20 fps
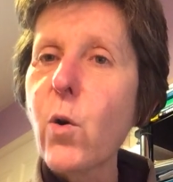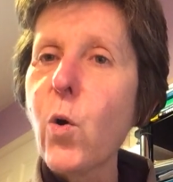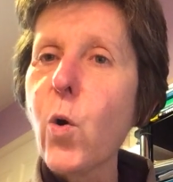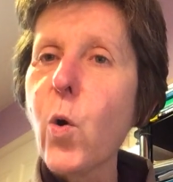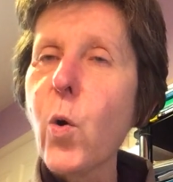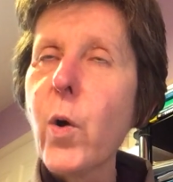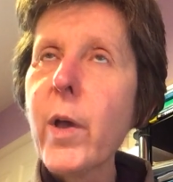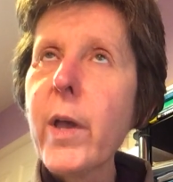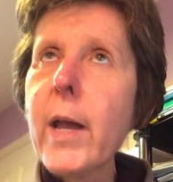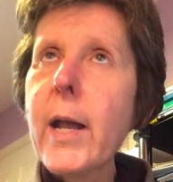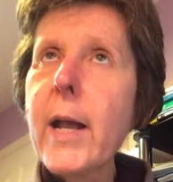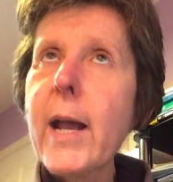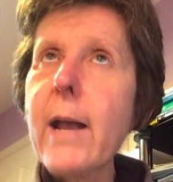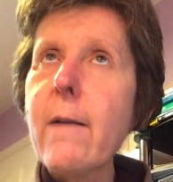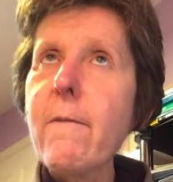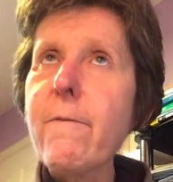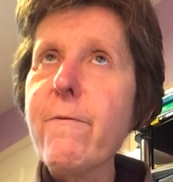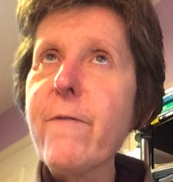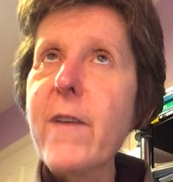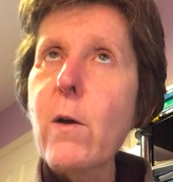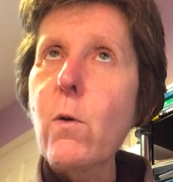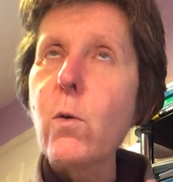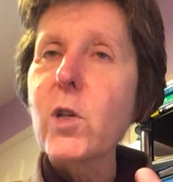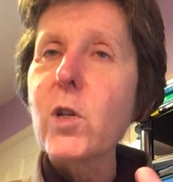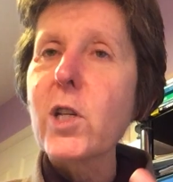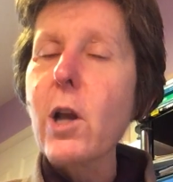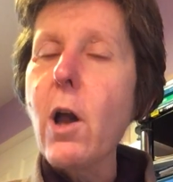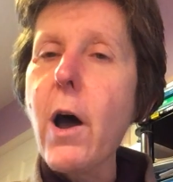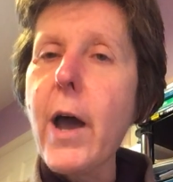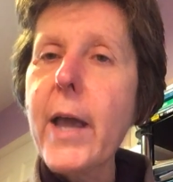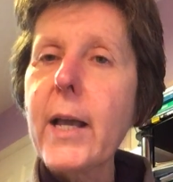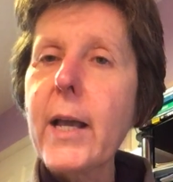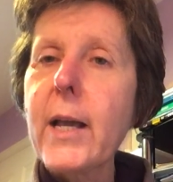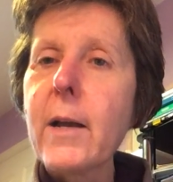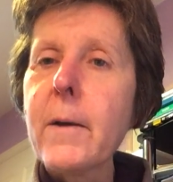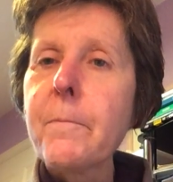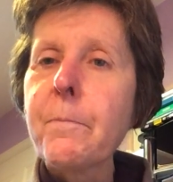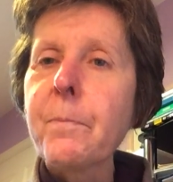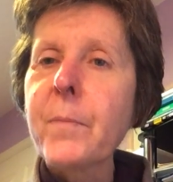Or it feels like